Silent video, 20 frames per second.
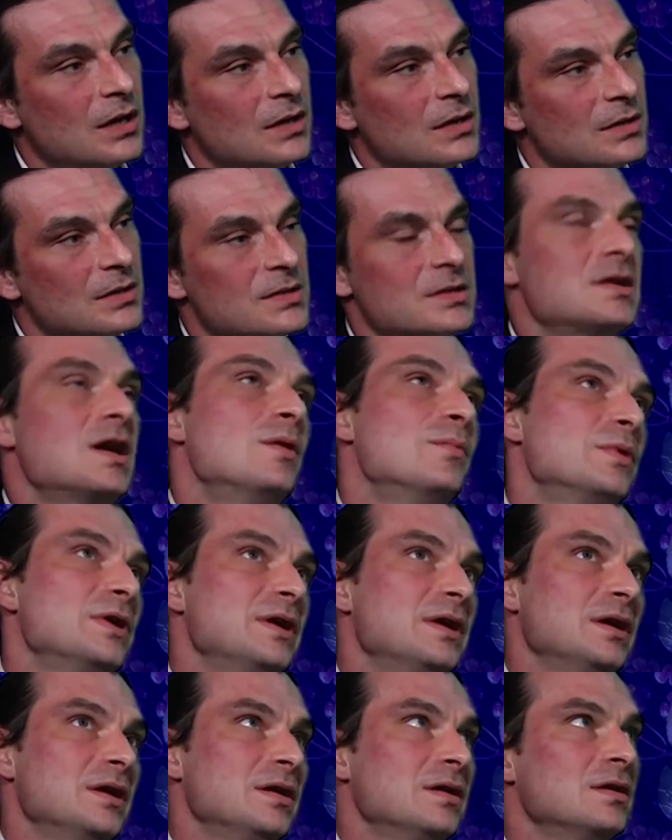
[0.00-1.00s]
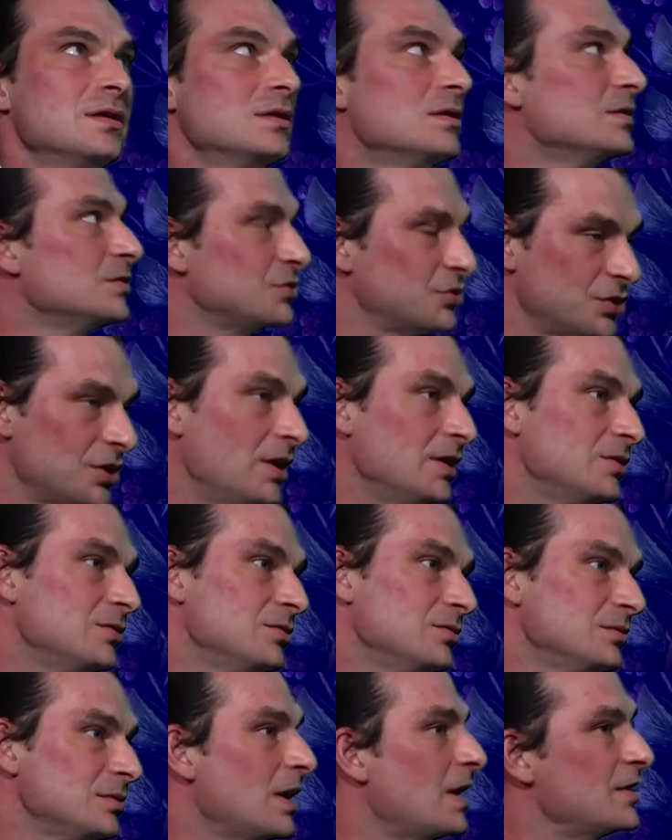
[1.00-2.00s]
Somebody tried to
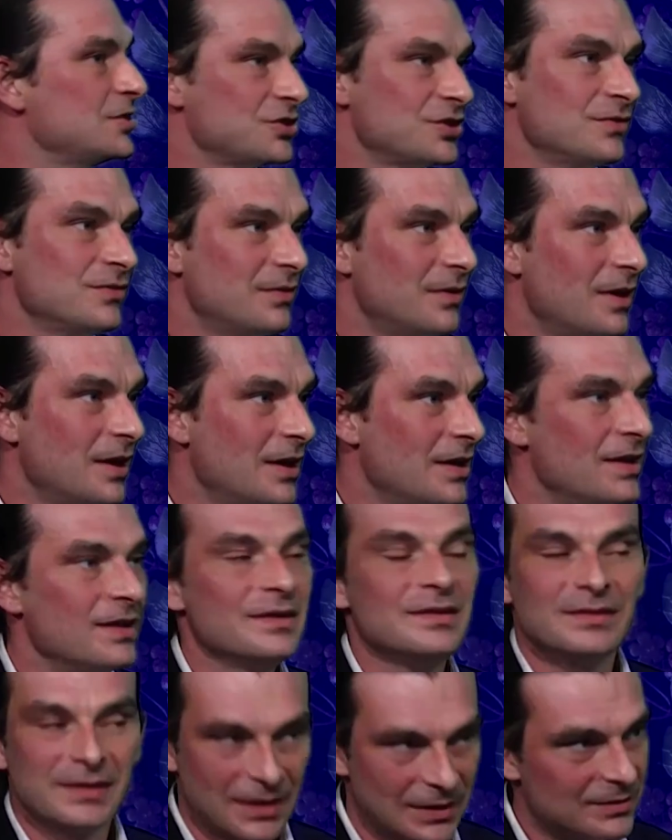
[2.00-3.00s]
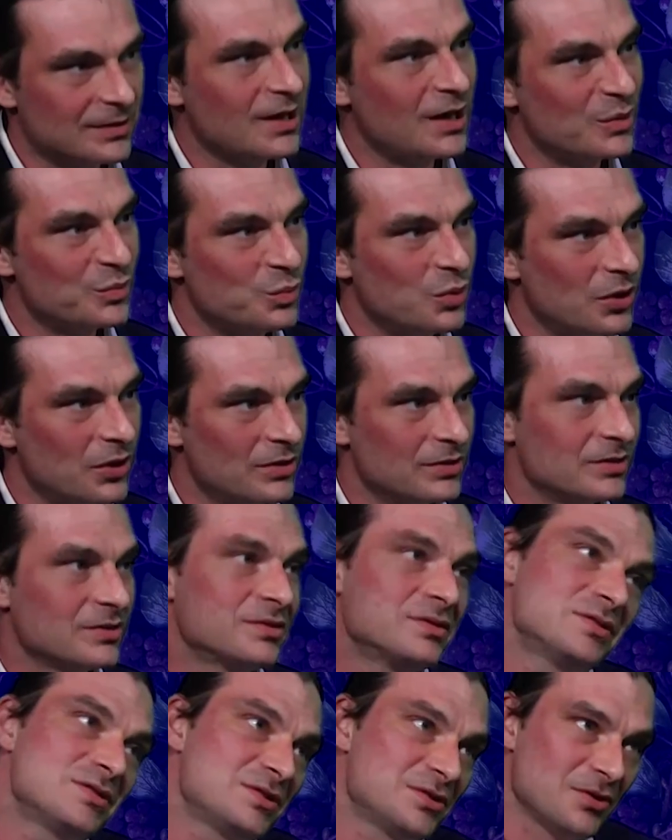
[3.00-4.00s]
touch the fire and got burned.
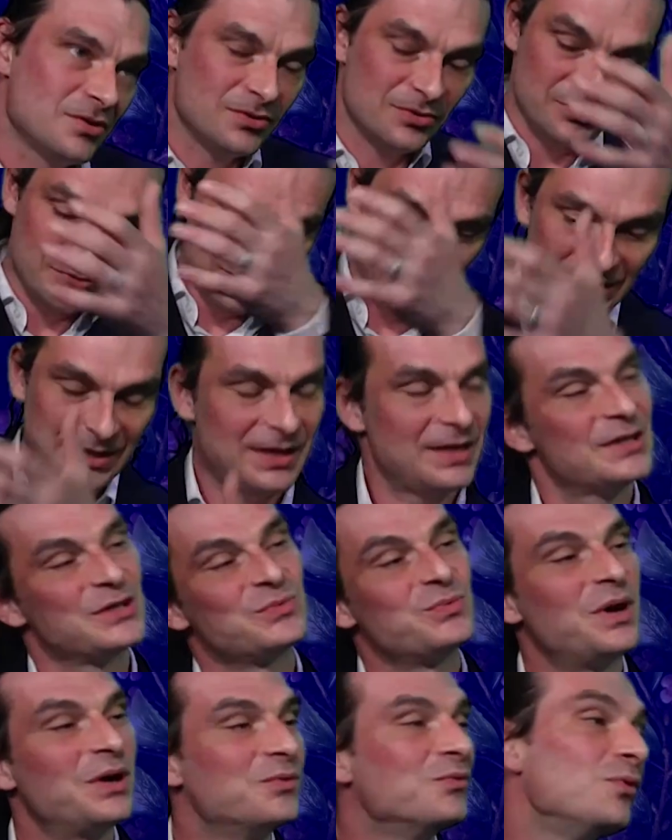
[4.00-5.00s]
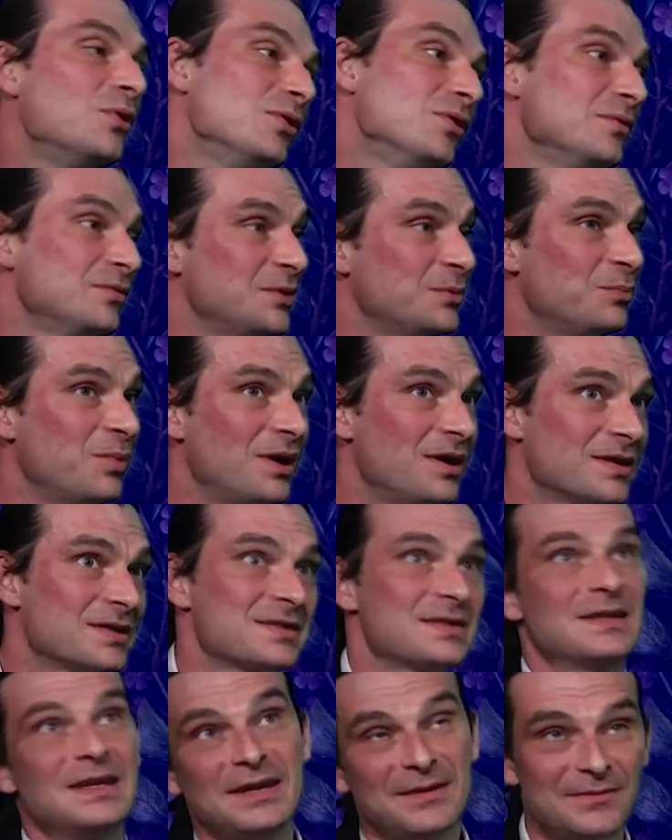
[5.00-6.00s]
So here's one wall of the box.
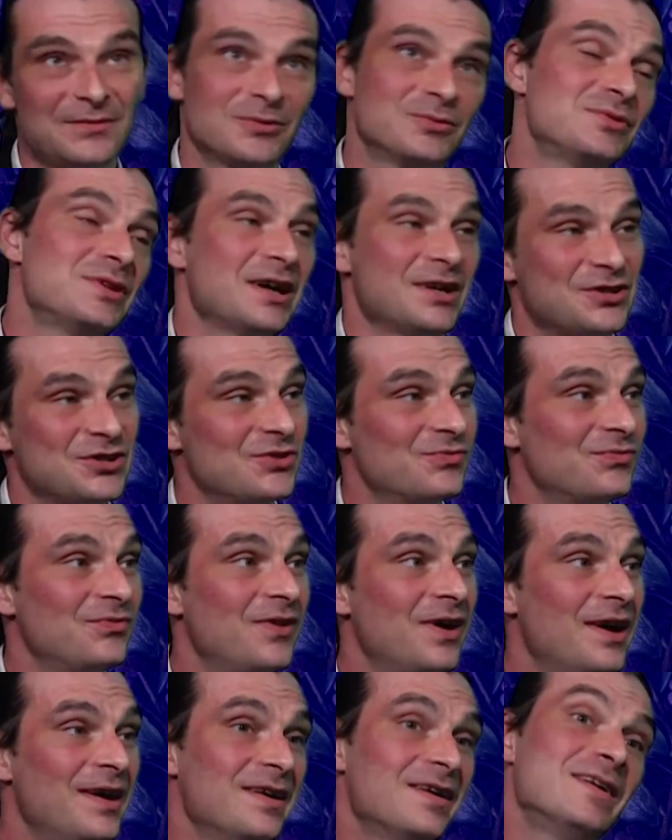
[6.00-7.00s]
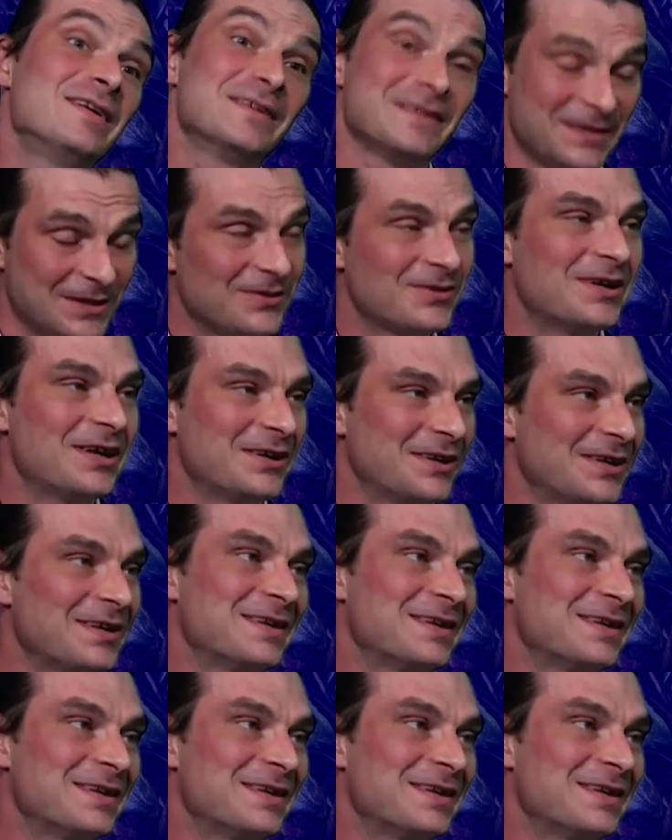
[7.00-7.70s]
If you're touching fire, you're gonna,